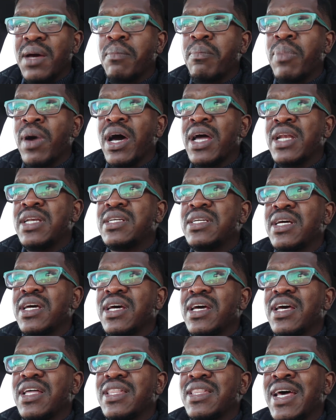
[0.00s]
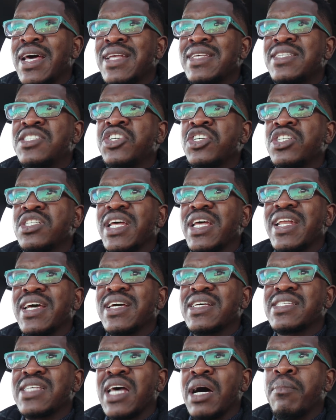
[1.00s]
but that is just an
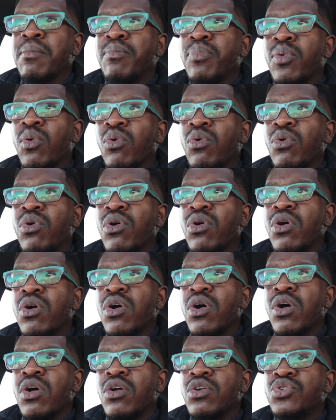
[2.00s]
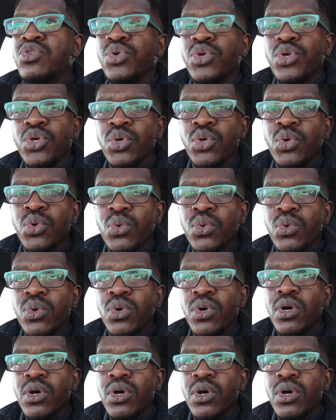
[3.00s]
example to you.